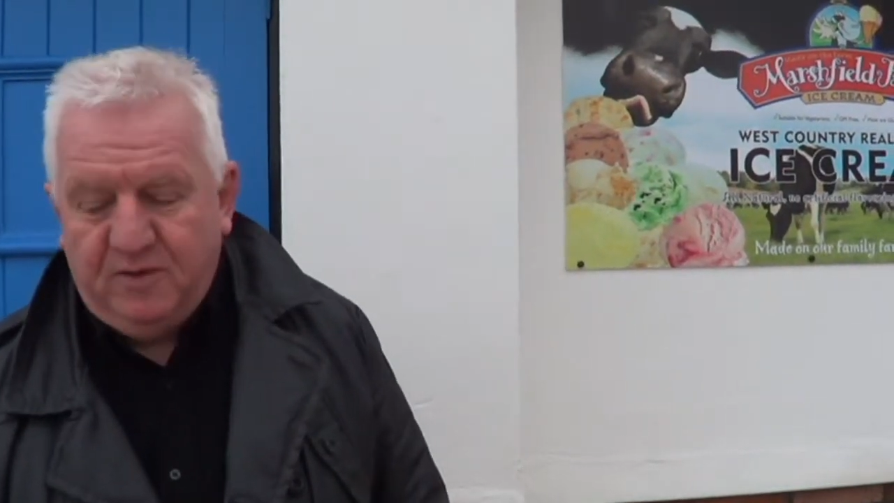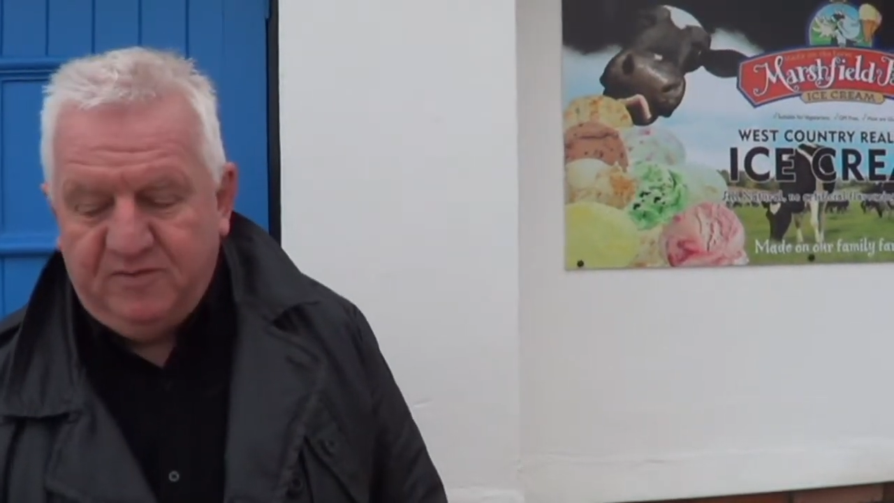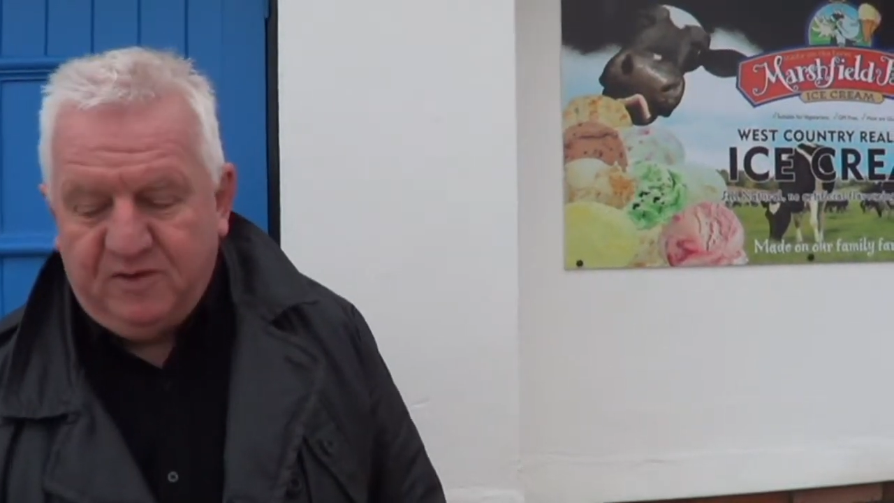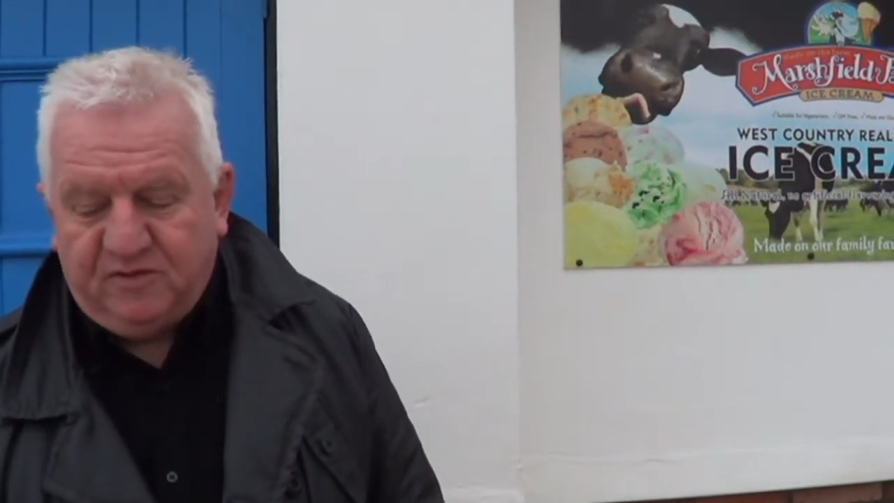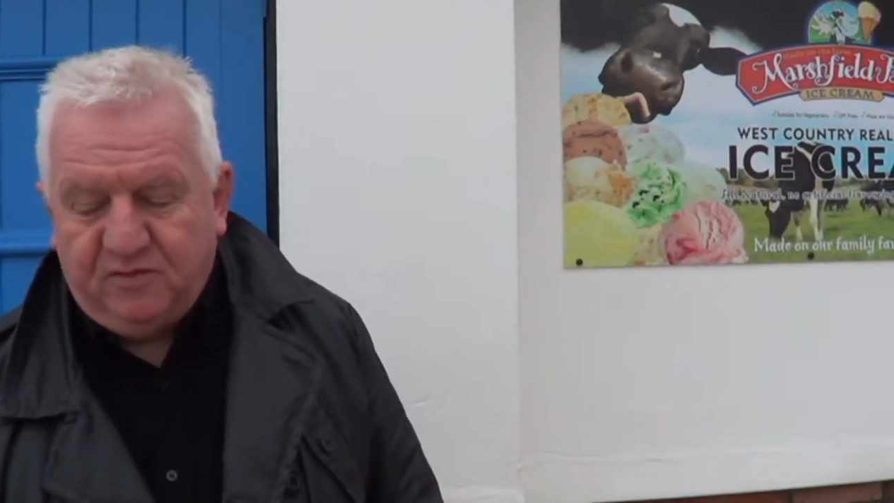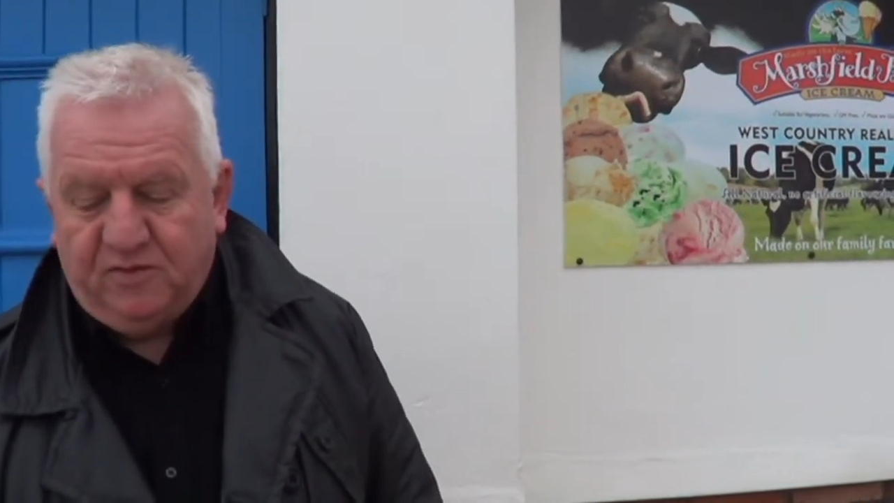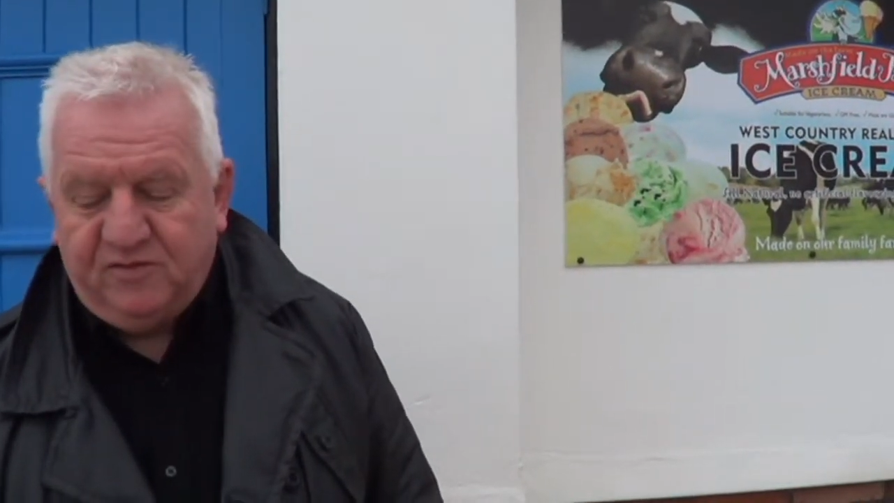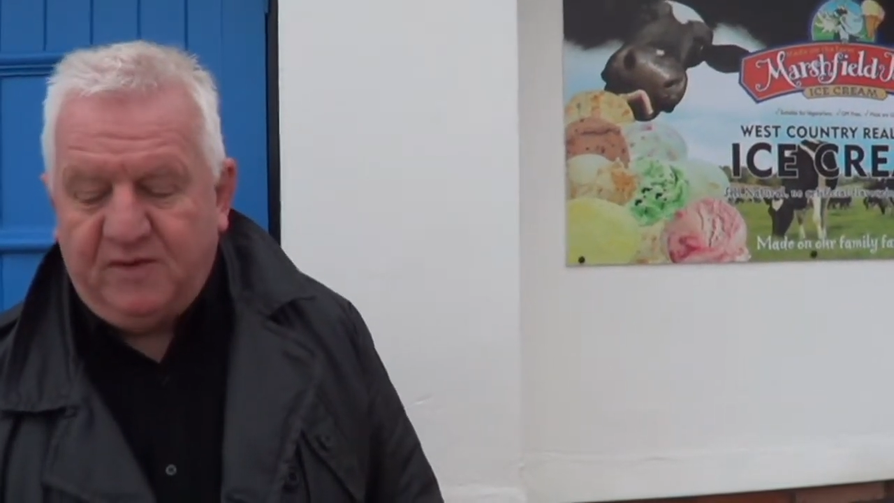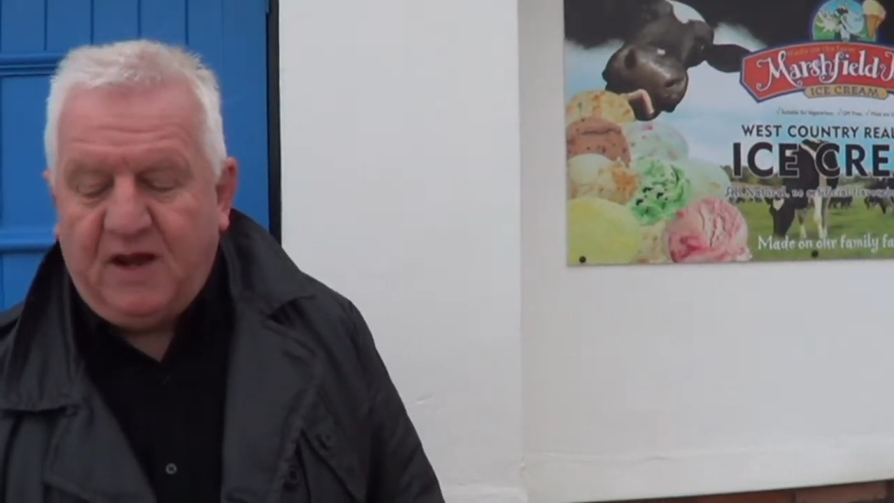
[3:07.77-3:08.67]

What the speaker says: movement towards